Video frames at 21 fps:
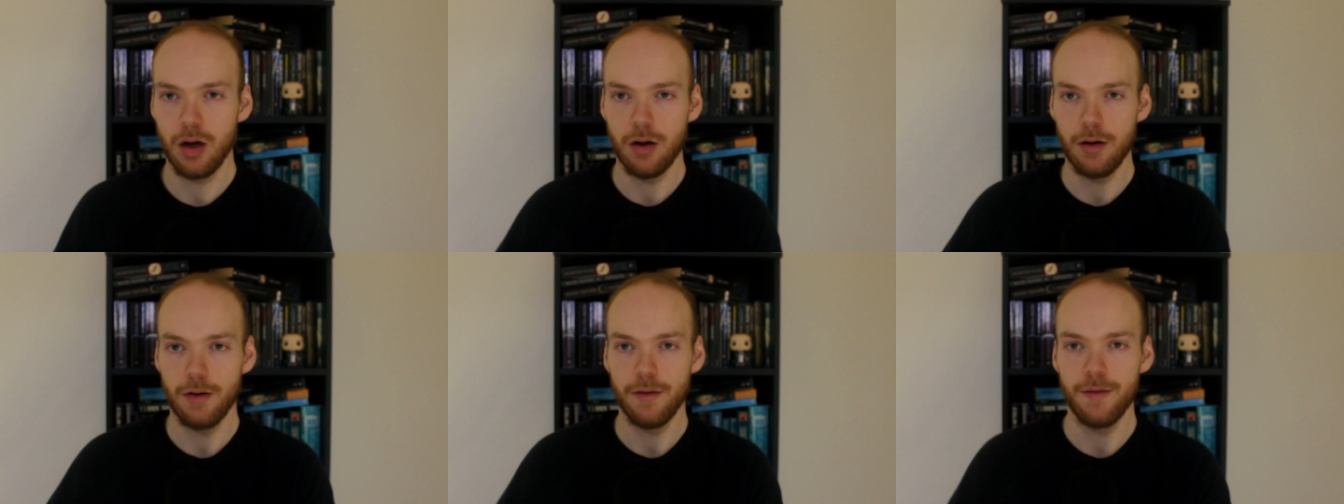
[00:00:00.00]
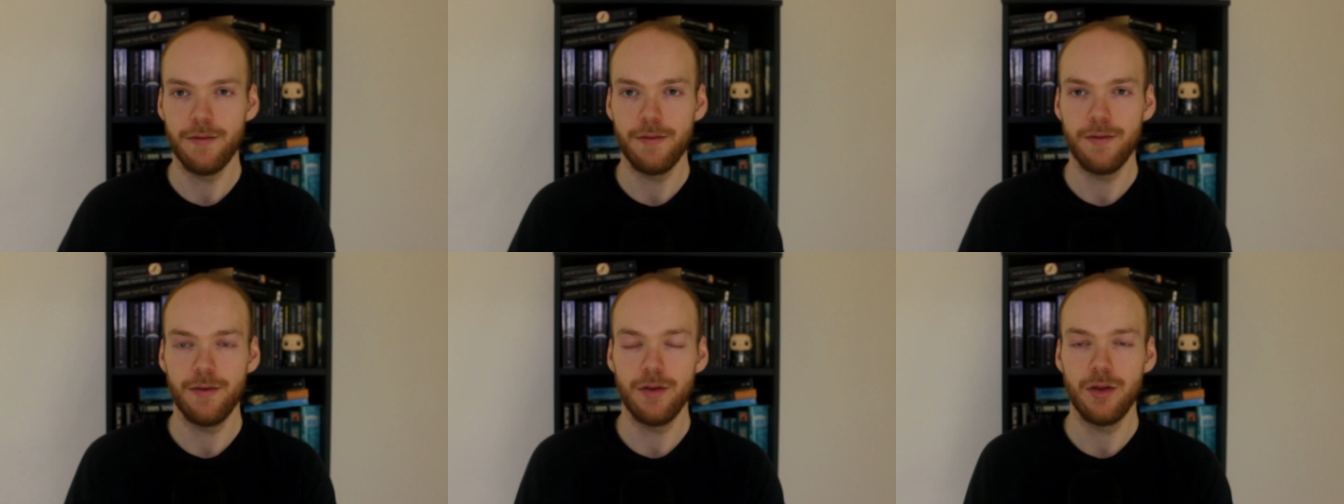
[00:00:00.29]

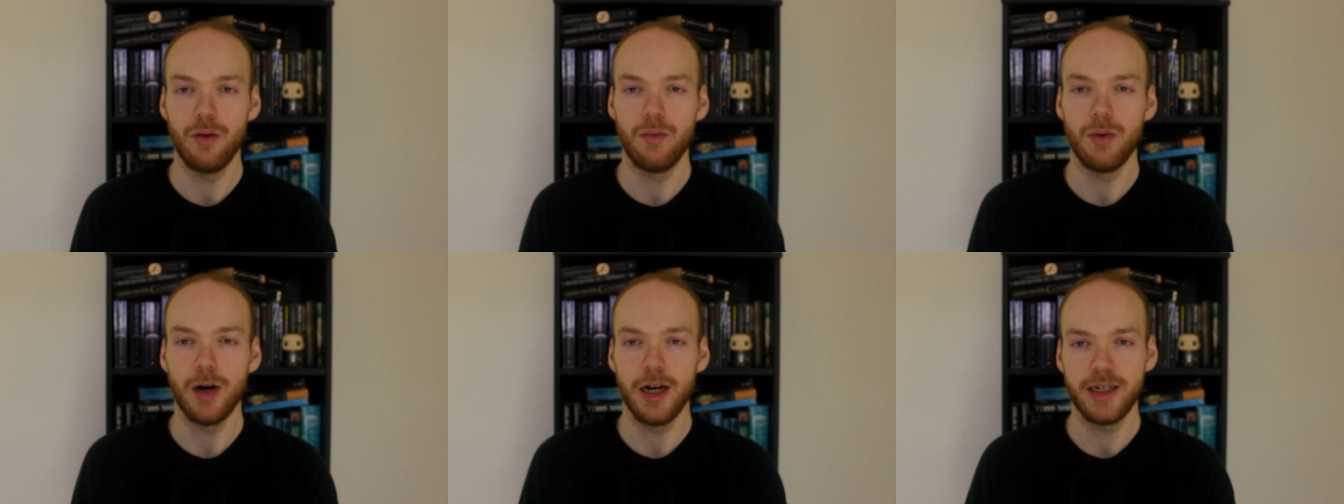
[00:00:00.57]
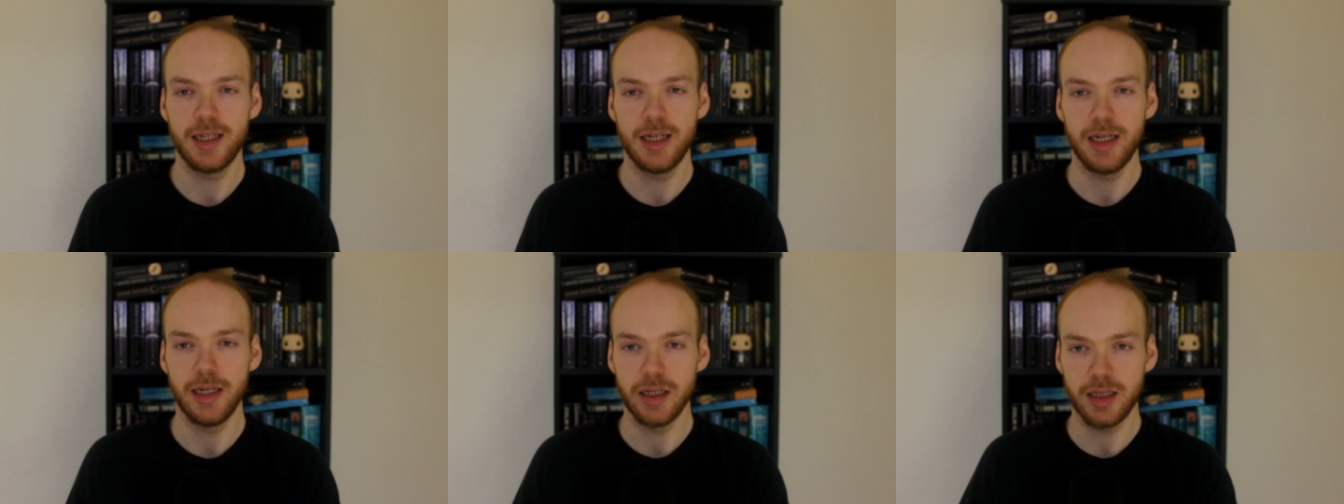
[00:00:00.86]
of the
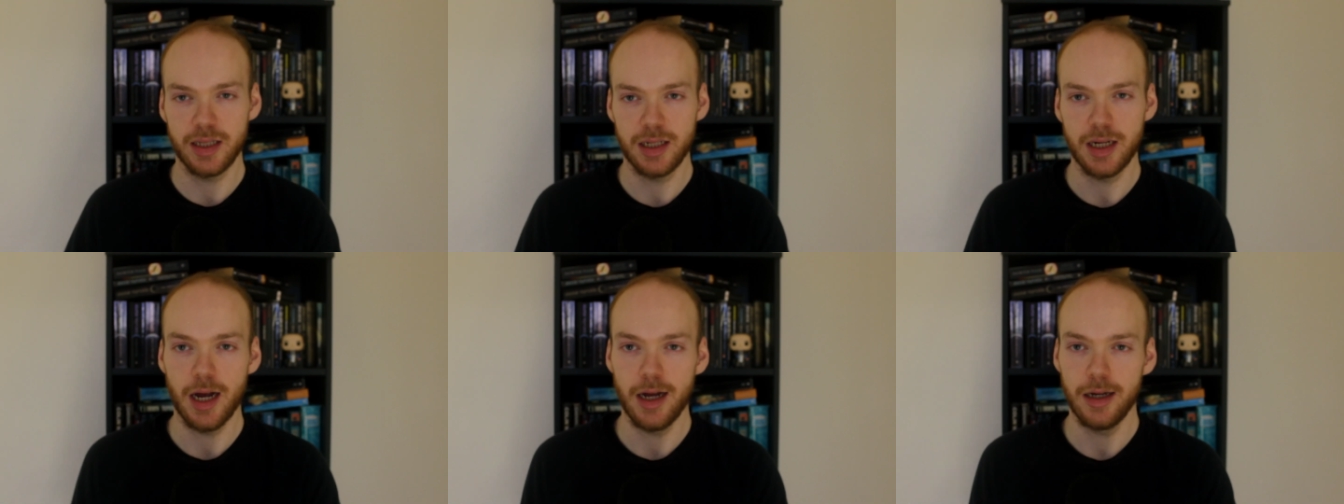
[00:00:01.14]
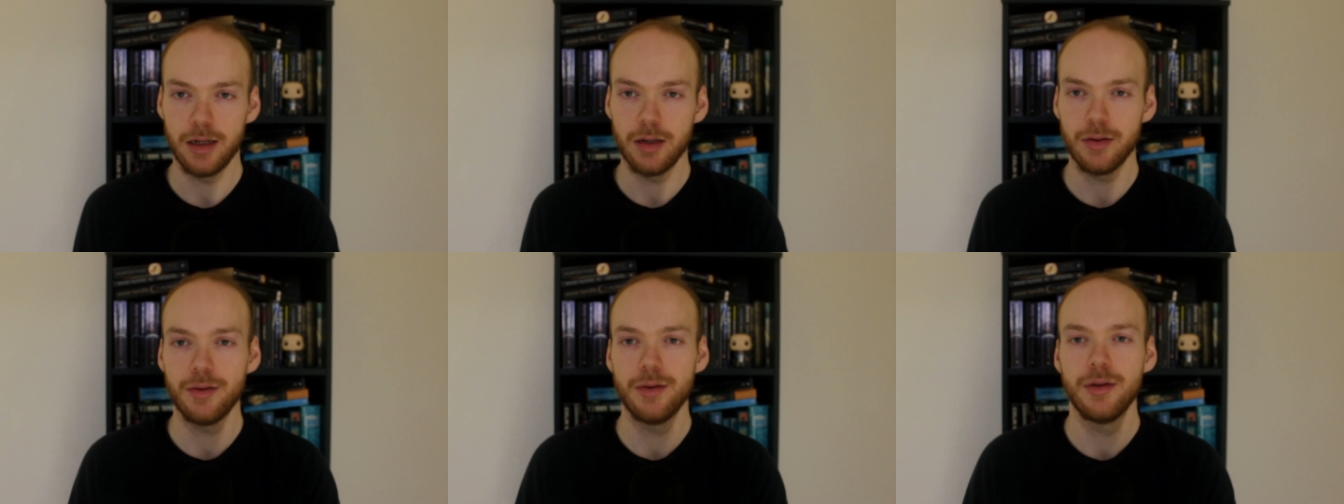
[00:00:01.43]
writing
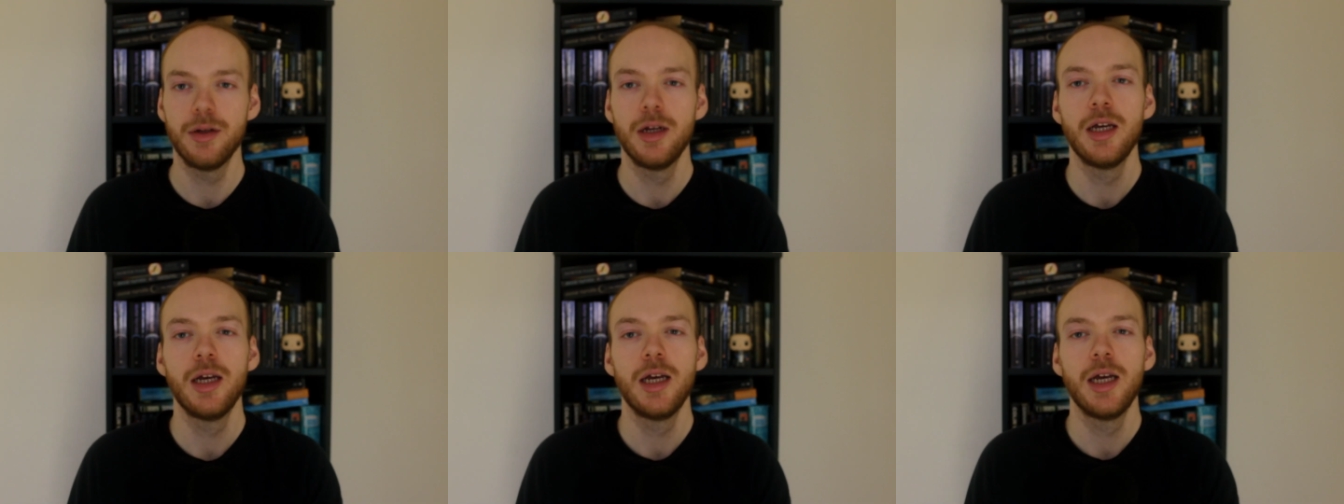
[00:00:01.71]
style